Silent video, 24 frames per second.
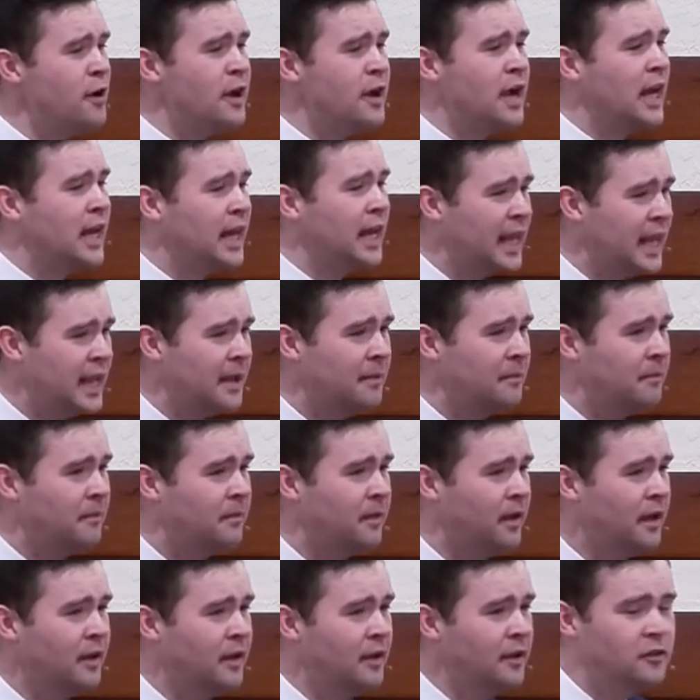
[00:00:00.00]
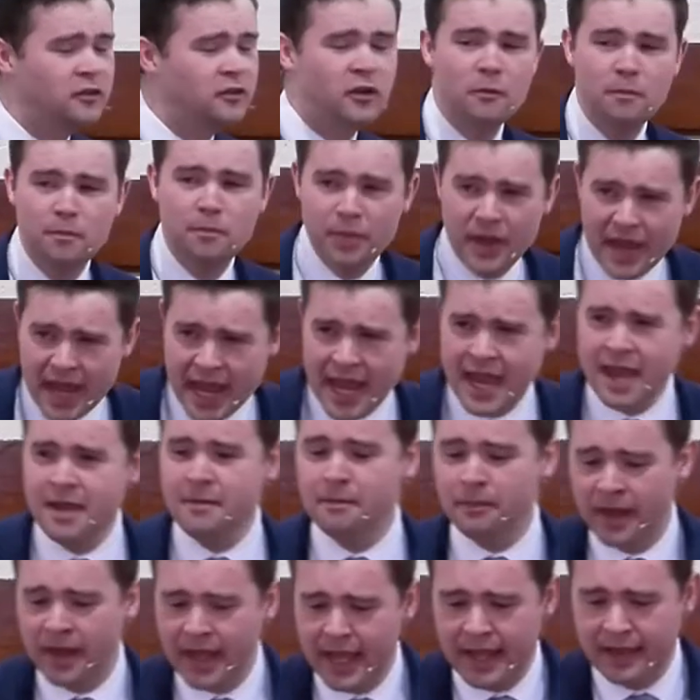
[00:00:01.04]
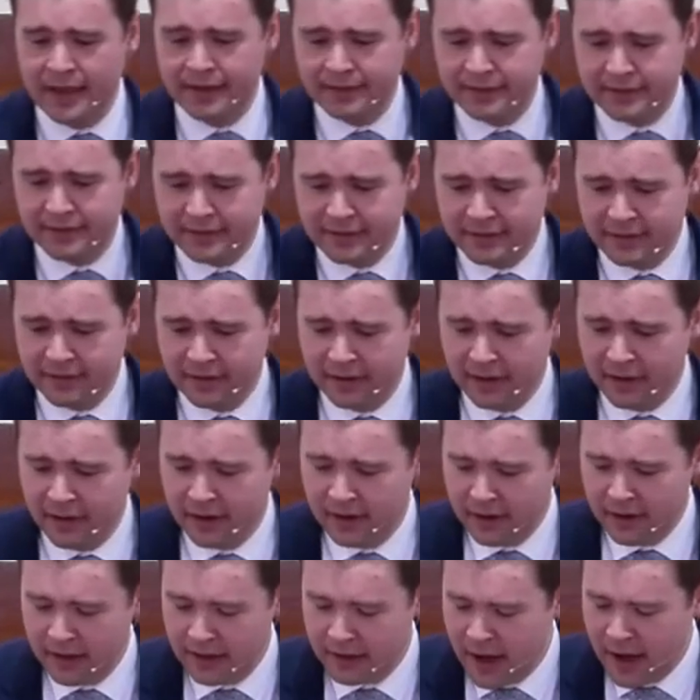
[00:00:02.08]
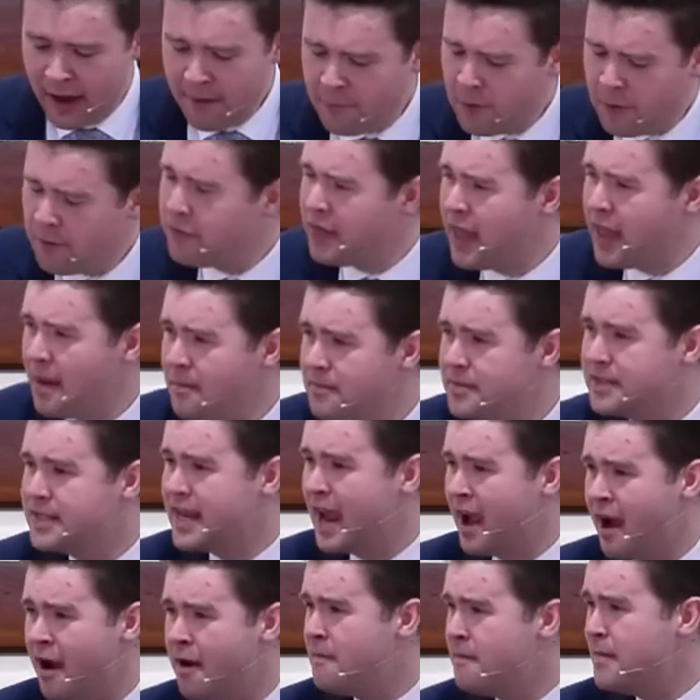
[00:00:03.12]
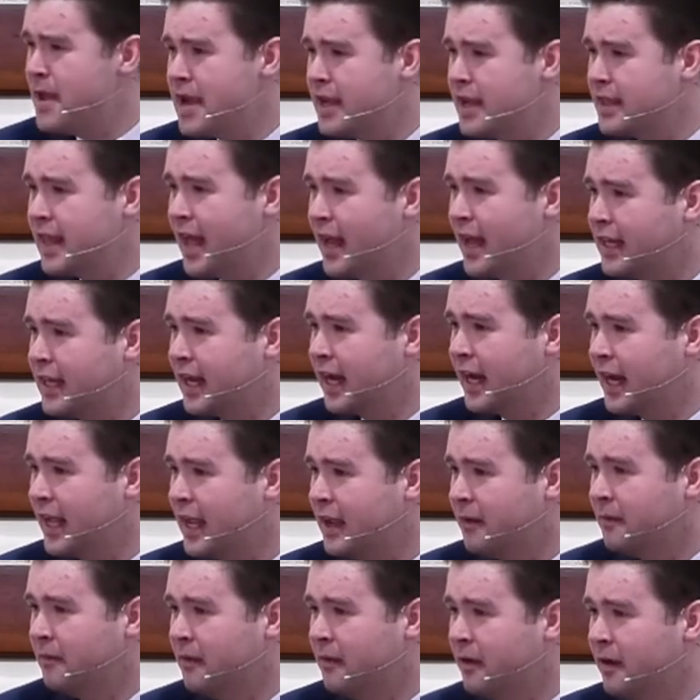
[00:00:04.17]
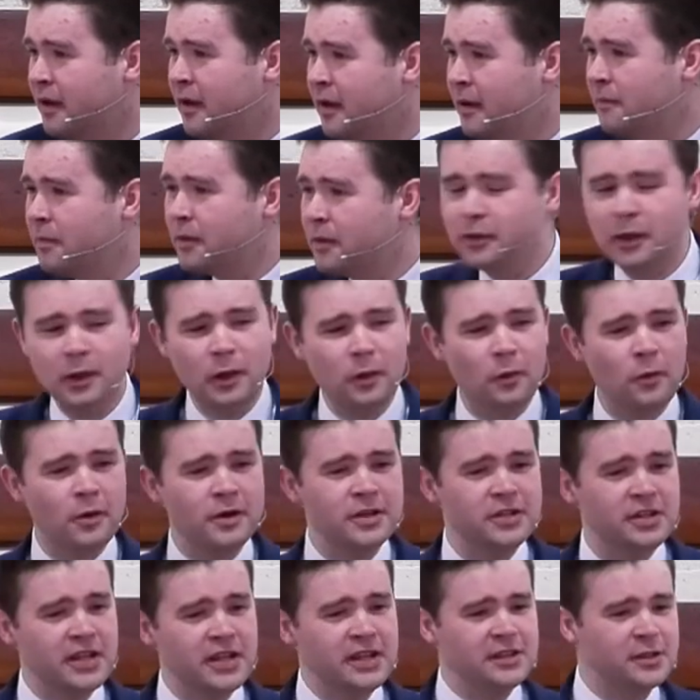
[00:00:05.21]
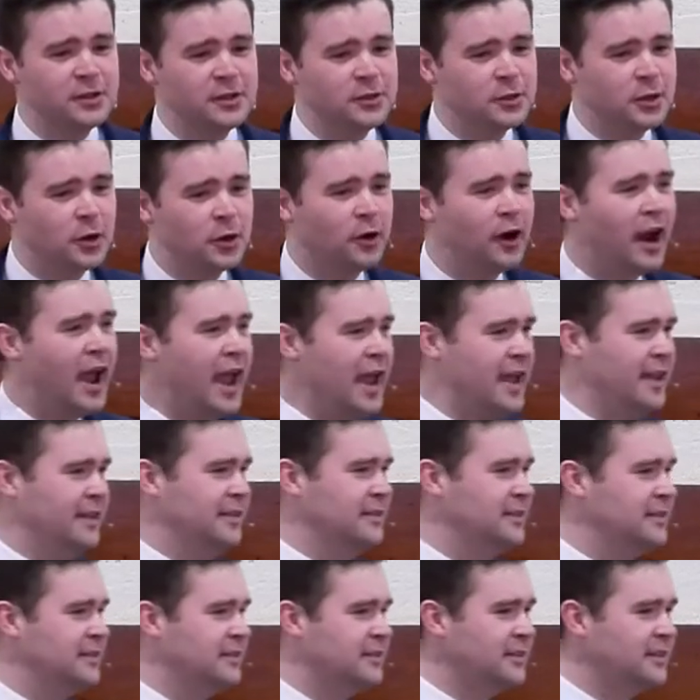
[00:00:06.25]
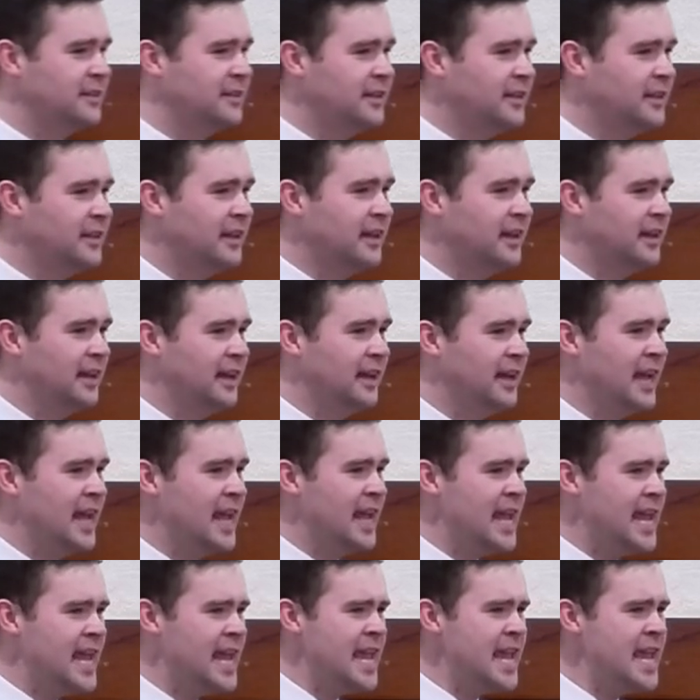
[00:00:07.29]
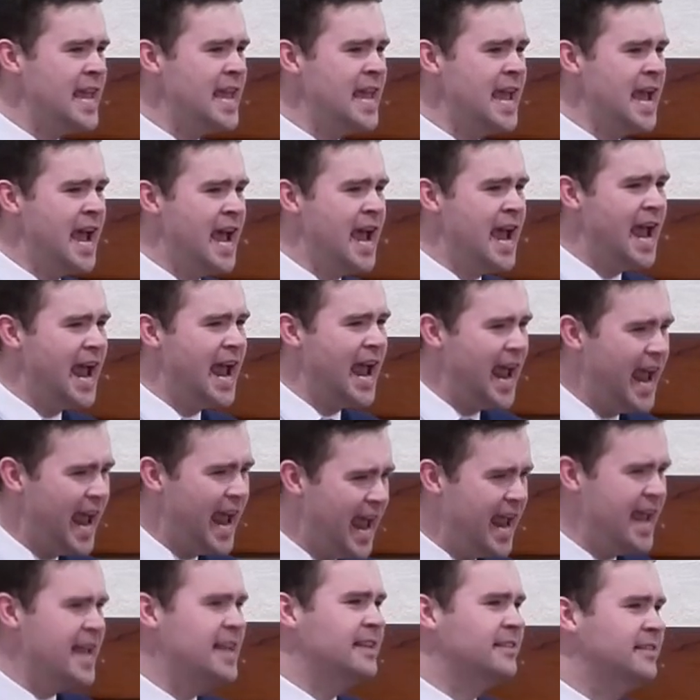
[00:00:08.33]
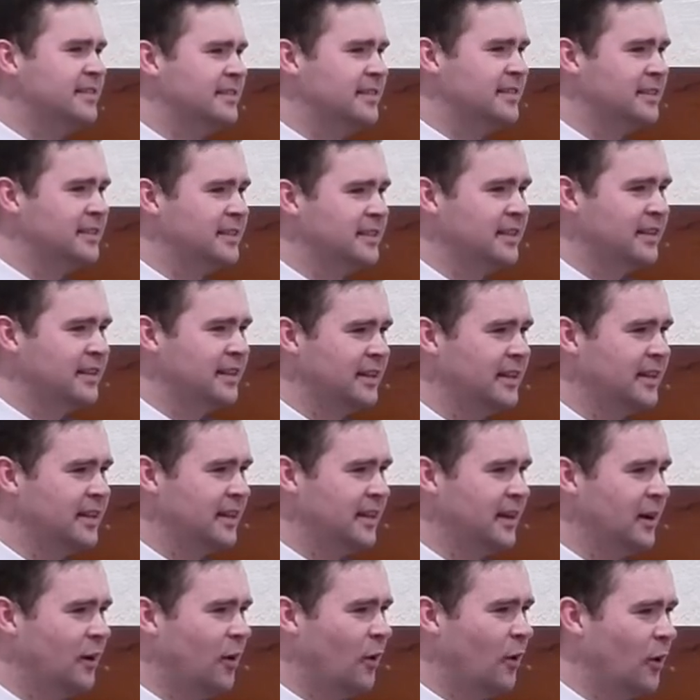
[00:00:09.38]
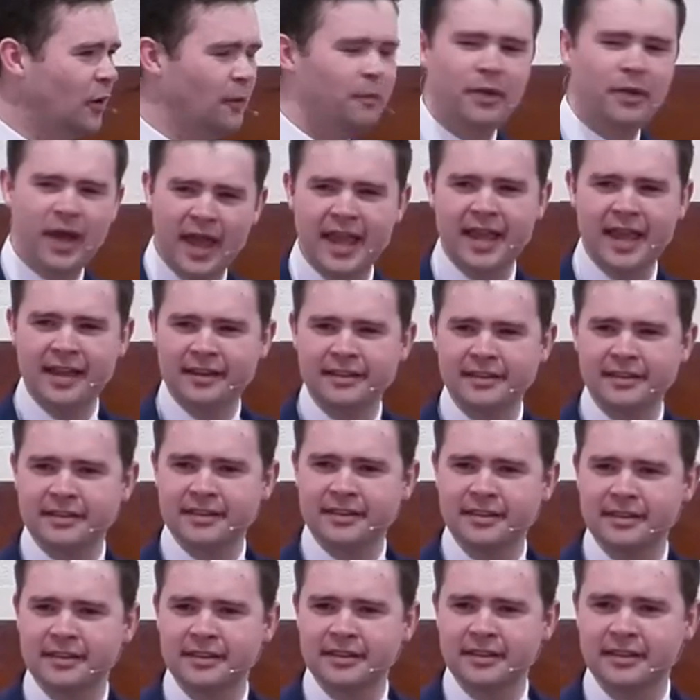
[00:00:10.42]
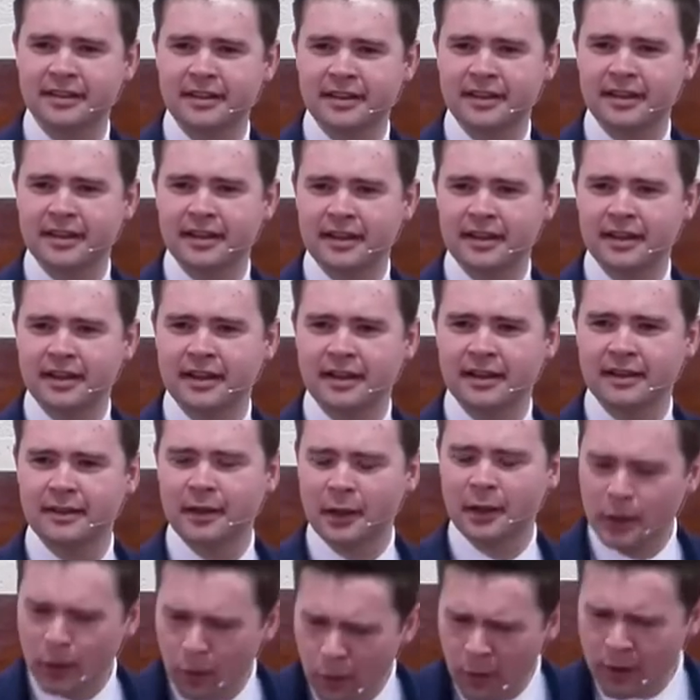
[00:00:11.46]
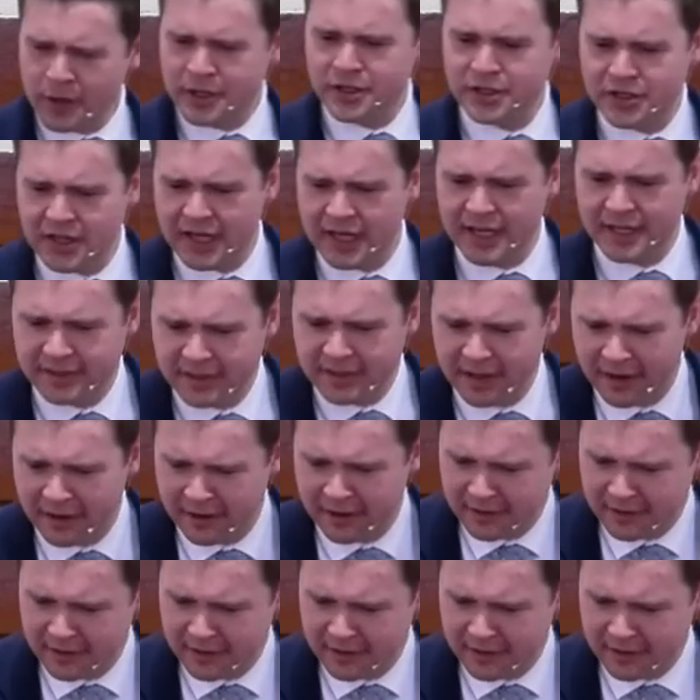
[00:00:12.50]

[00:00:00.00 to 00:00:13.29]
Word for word: claim to be peace. Neither of them dare make that claim. But the Lord Jesus Christ, He is our peace. The Lord Jesus,